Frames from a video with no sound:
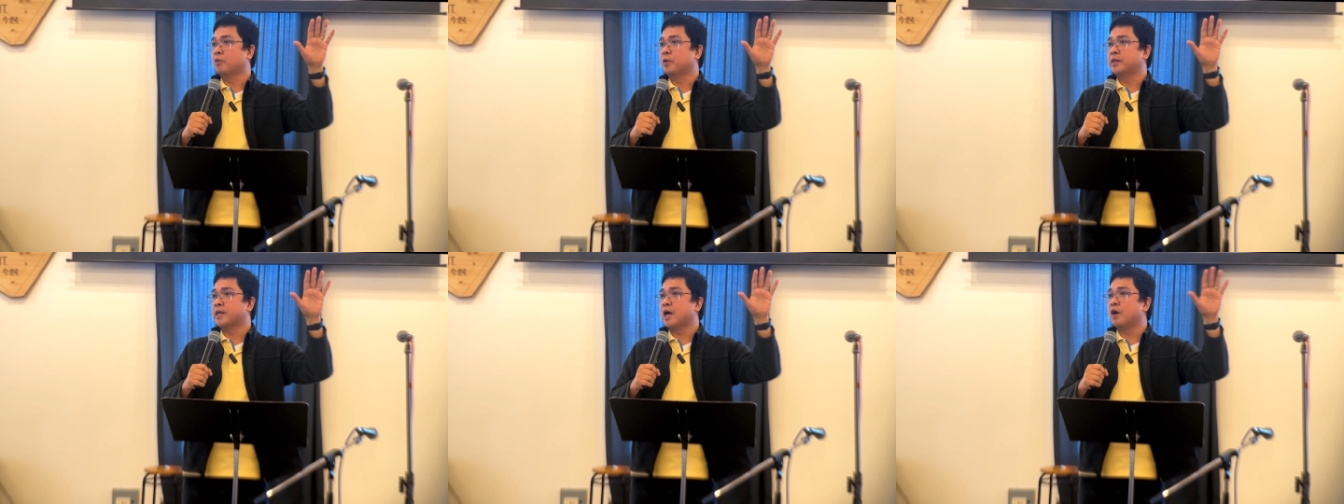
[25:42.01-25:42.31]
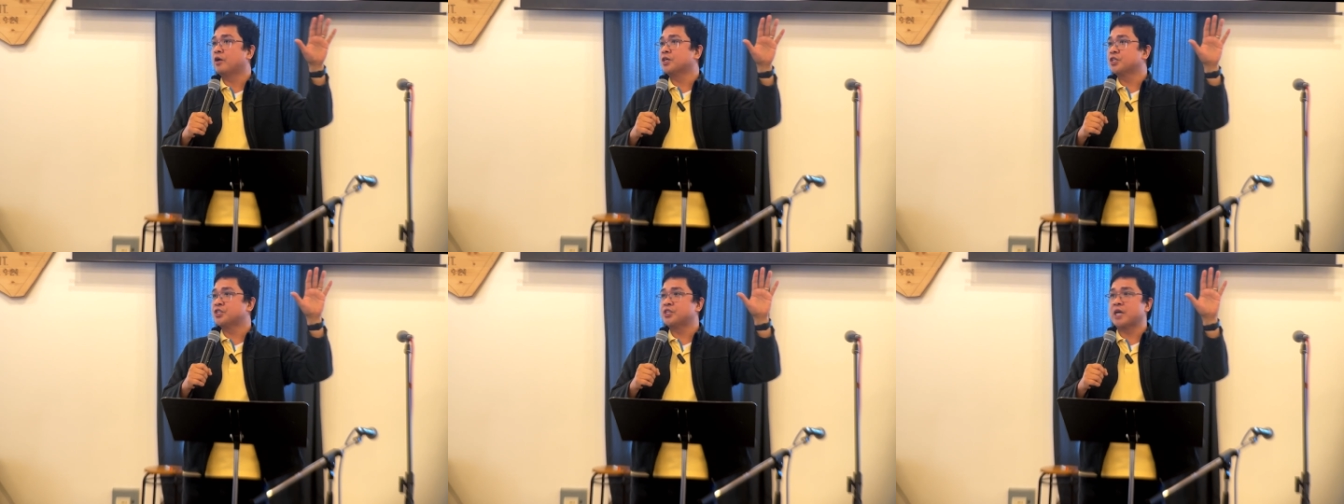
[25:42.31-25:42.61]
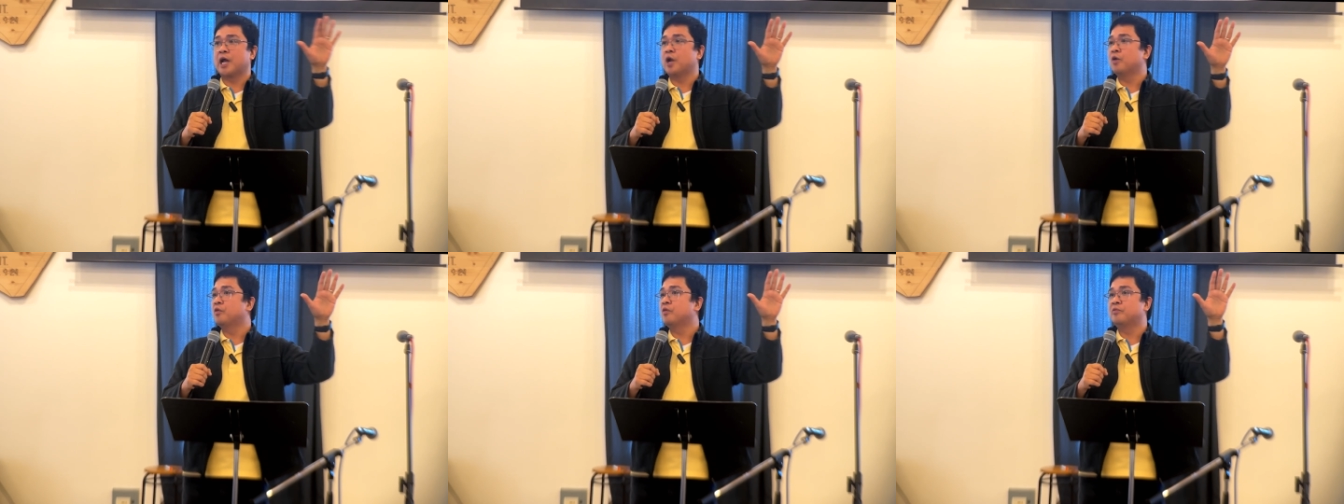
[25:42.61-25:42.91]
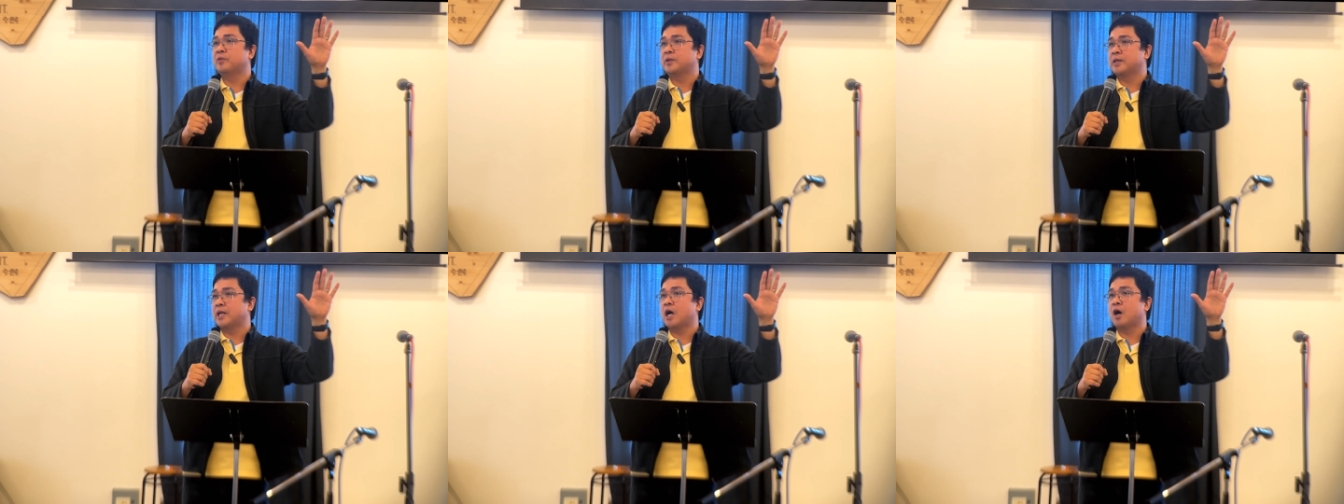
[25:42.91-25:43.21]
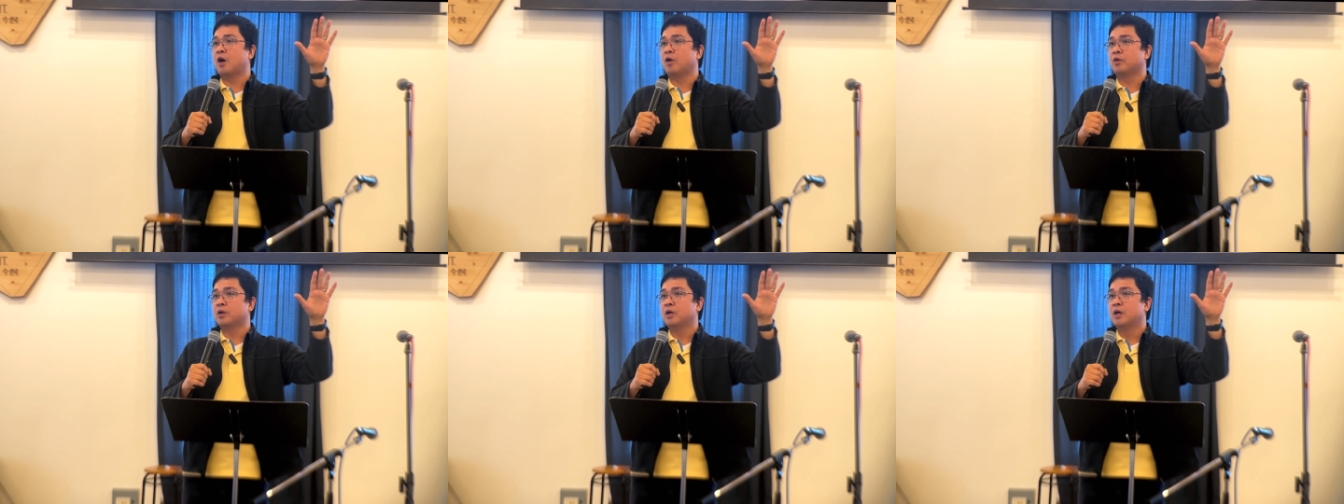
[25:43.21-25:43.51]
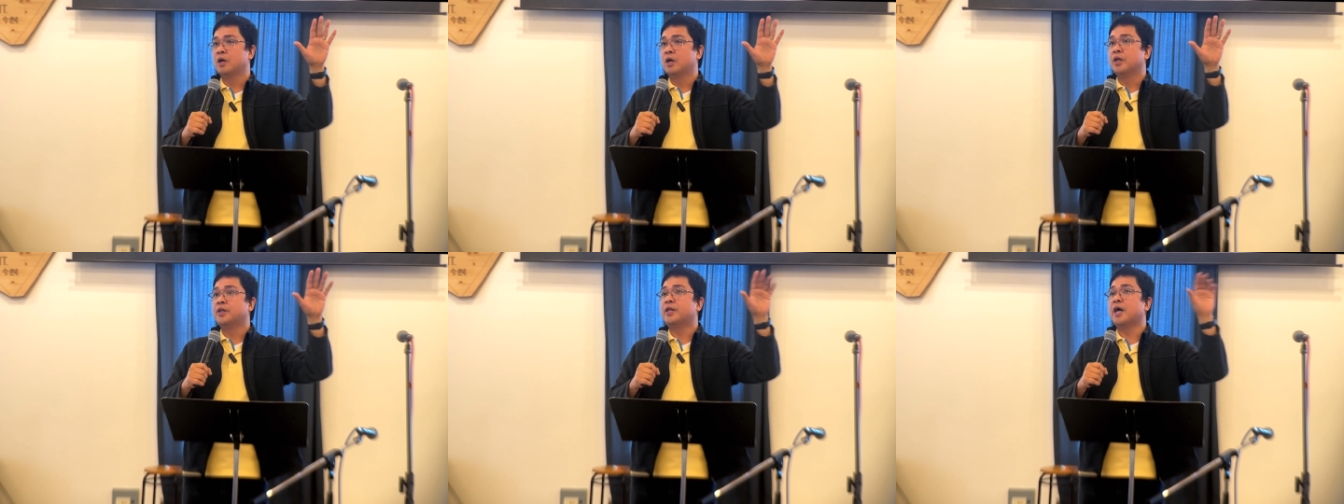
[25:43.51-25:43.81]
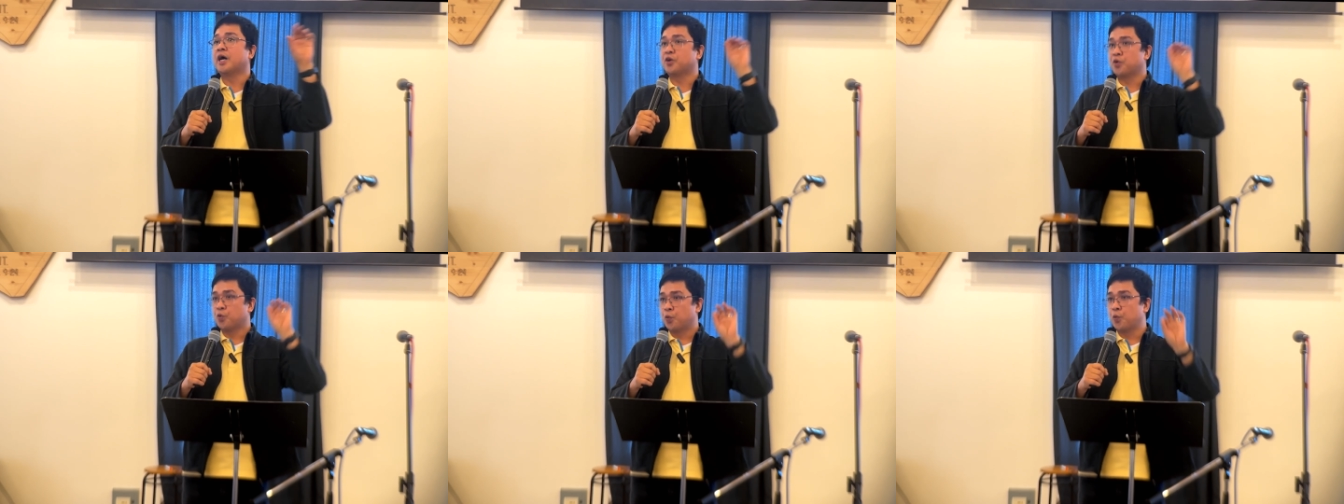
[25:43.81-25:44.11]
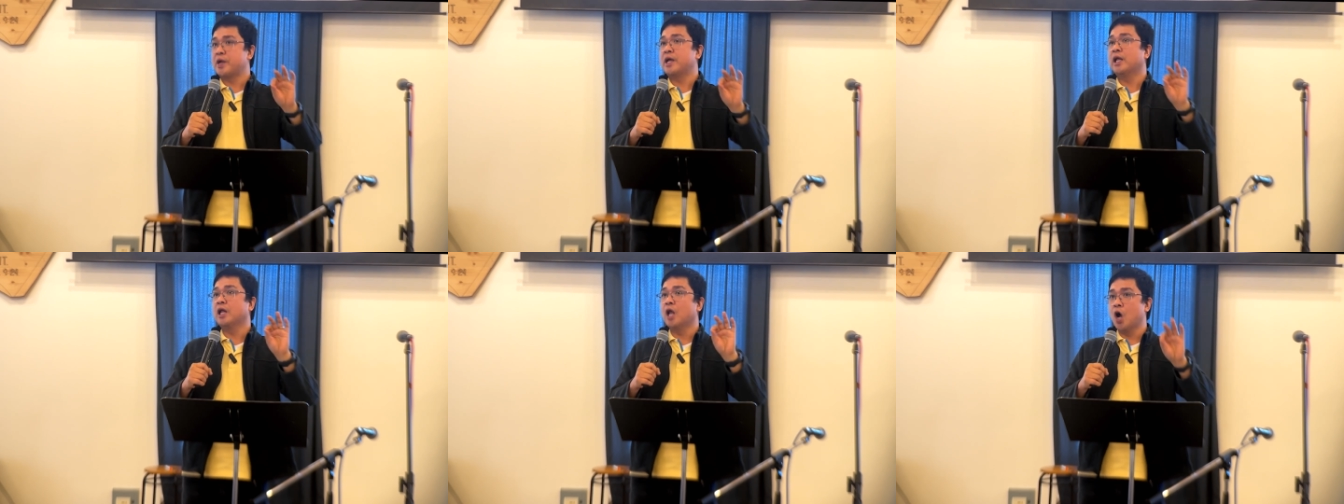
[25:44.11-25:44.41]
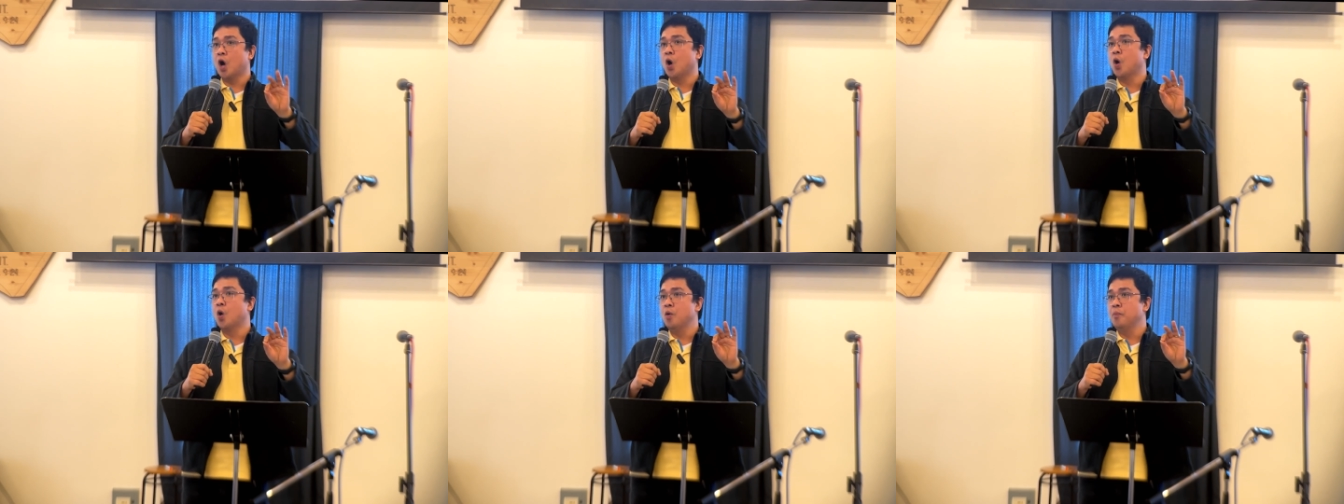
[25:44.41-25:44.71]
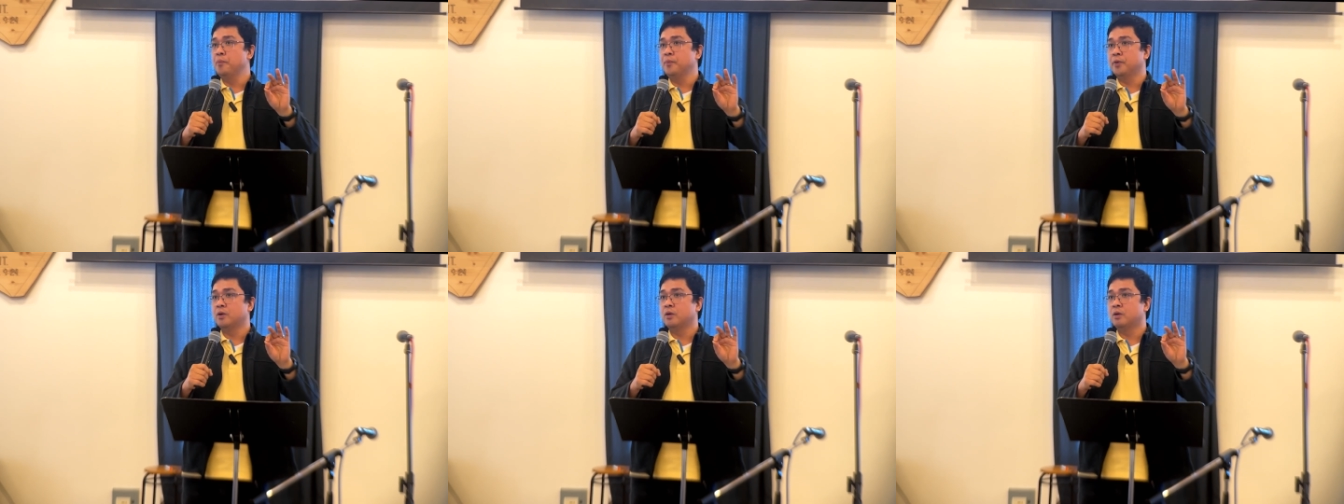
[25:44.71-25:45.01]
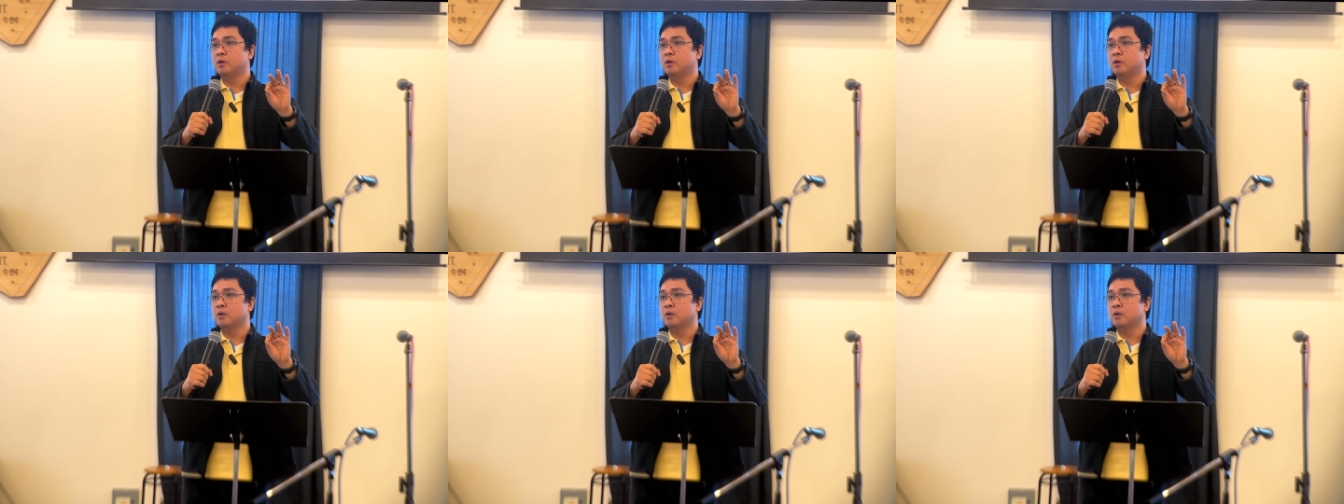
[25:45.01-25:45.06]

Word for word: without a shadow of a doubt, that real hope